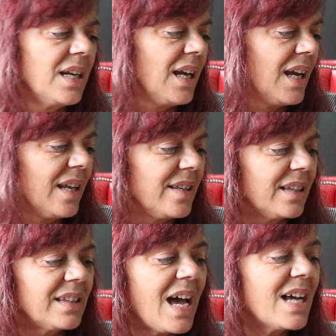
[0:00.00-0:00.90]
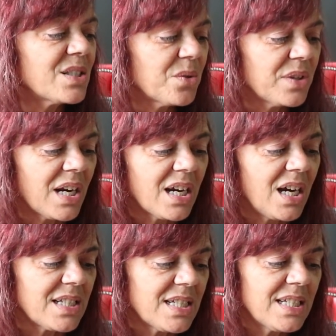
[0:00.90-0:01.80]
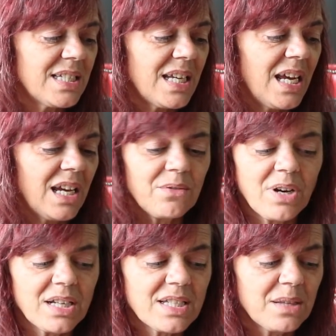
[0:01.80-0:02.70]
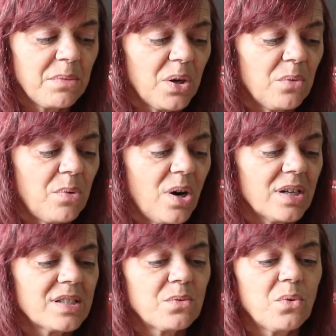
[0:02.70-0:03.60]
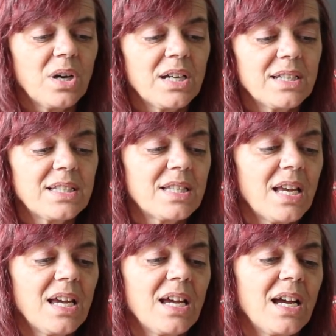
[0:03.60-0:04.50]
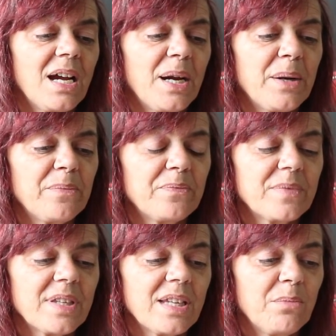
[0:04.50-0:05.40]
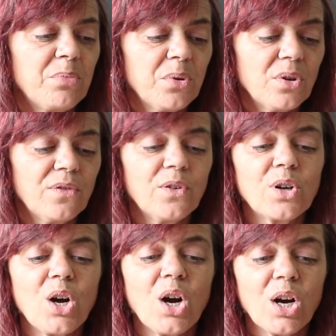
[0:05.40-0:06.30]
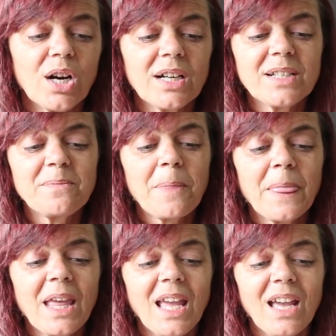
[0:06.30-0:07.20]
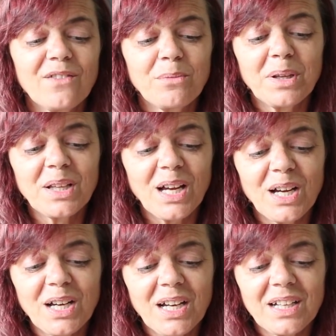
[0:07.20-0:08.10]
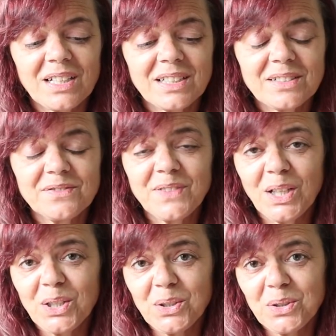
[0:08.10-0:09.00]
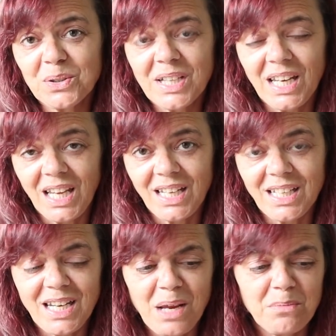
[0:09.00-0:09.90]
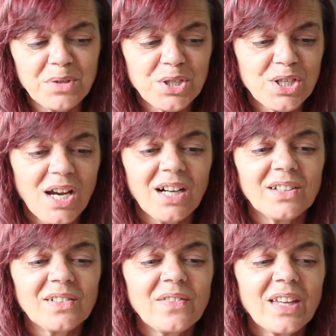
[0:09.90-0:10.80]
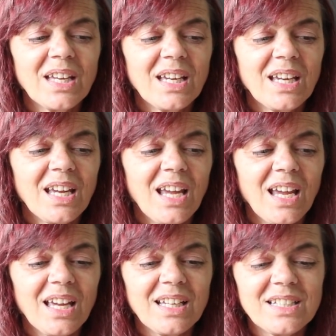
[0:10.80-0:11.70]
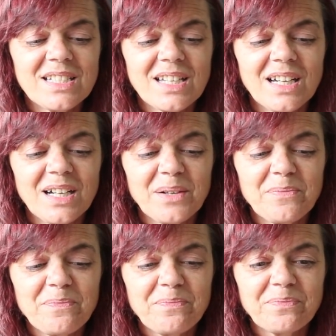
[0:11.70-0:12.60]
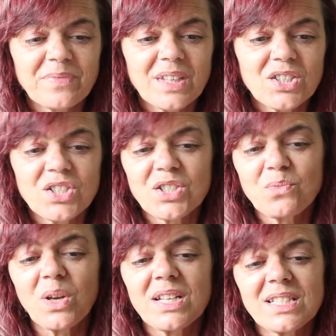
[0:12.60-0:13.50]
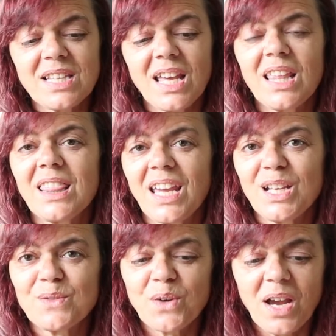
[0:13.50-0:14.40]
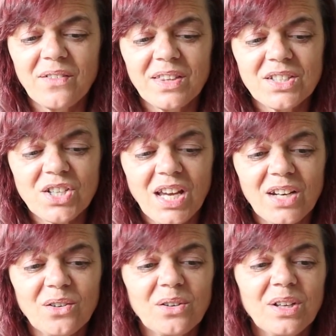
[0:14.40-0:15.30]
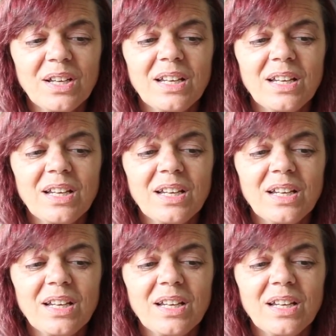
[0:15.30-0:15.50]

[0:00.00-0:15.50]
And the last one that I got today, I ran to the mailbox, was um, a beautiful card from a, a, a fellow Canadian named Michelle. And um, she just wanted to say thanks for having the channel.